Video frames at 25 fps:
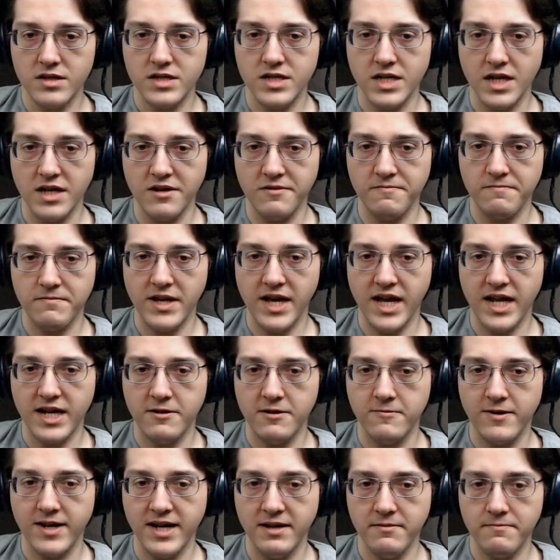So
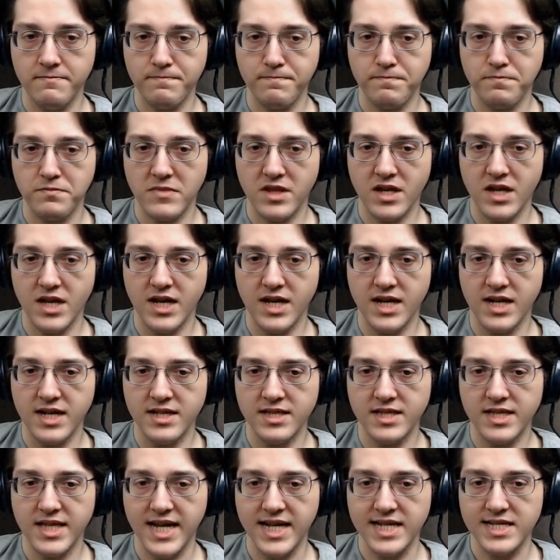anyway,
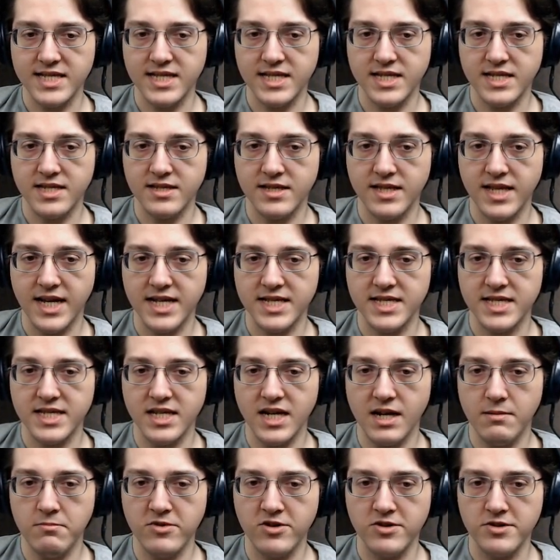uh, that's that's
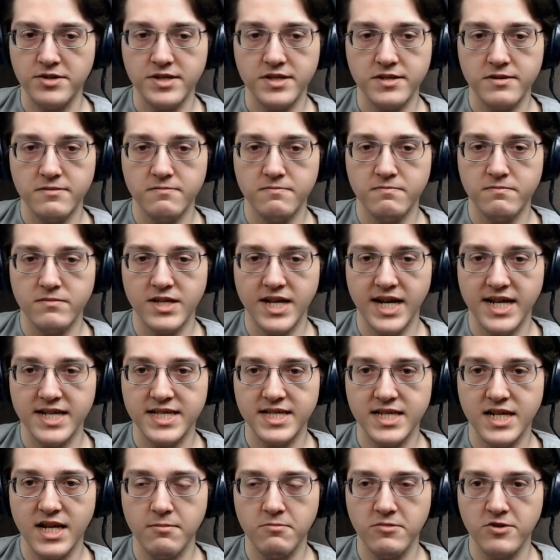numbers.
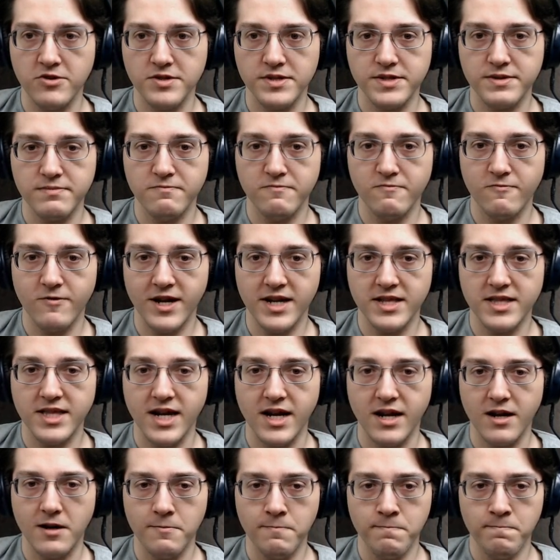That's numbers right
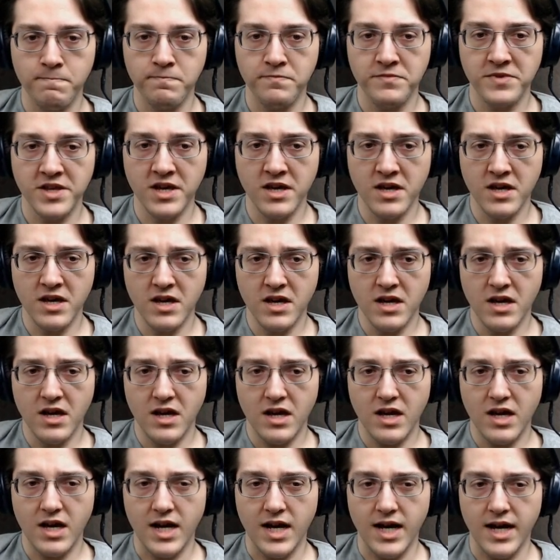there.
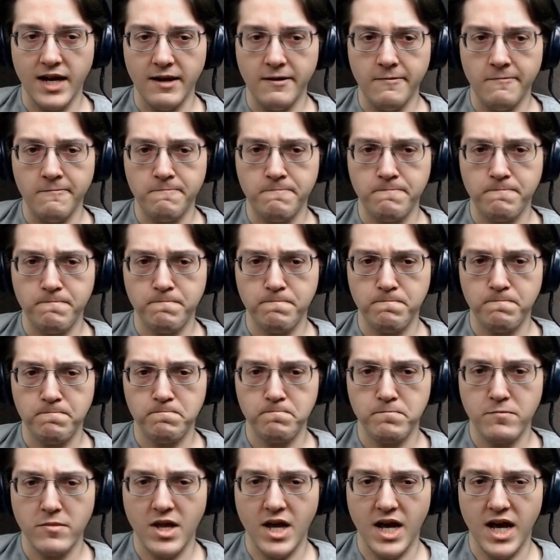Um,
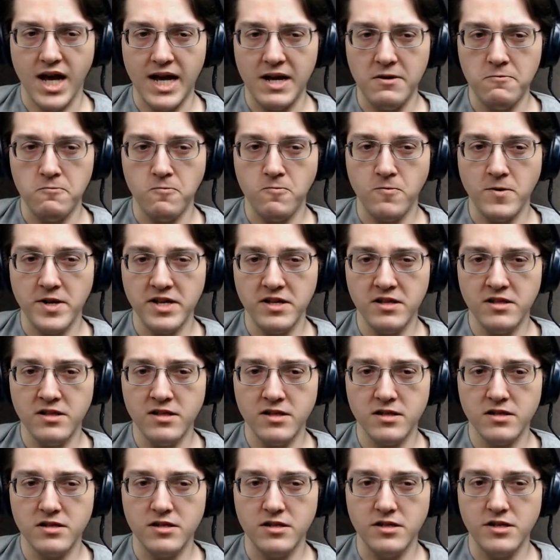I
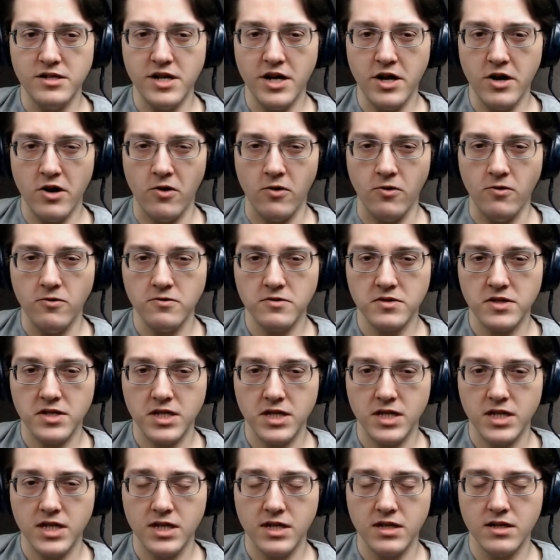will
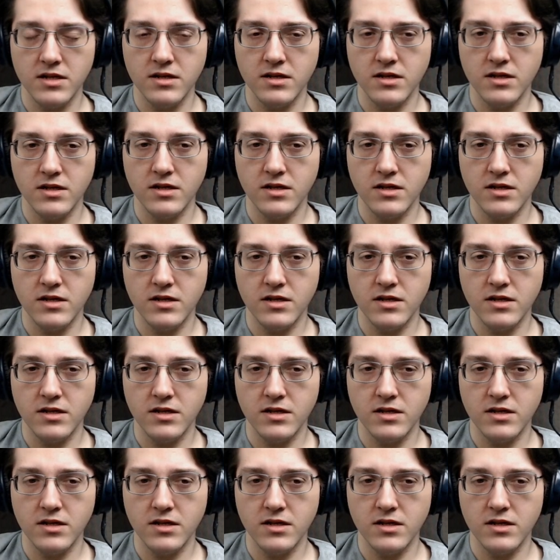note